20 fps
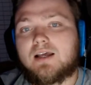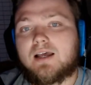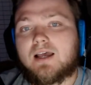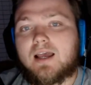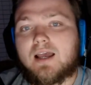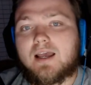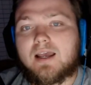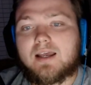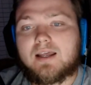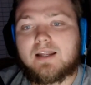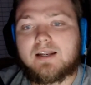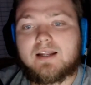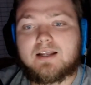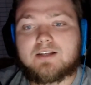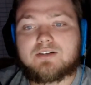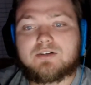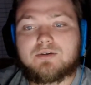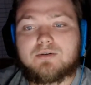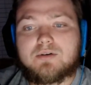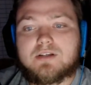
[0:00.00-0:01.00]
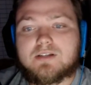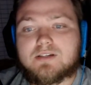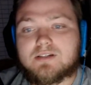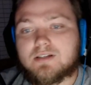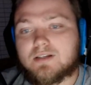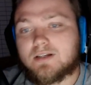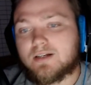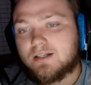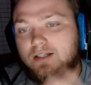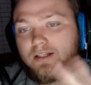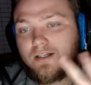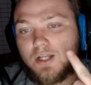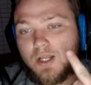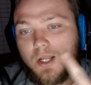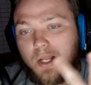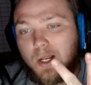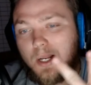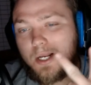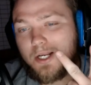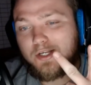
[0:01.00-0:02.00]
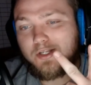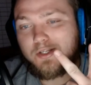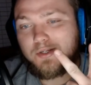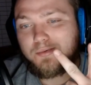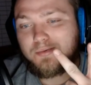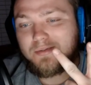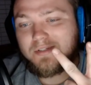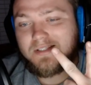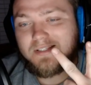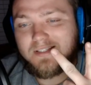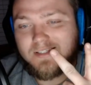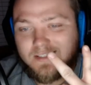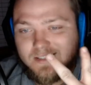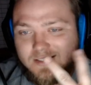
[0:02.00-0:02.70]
And as always, deuces.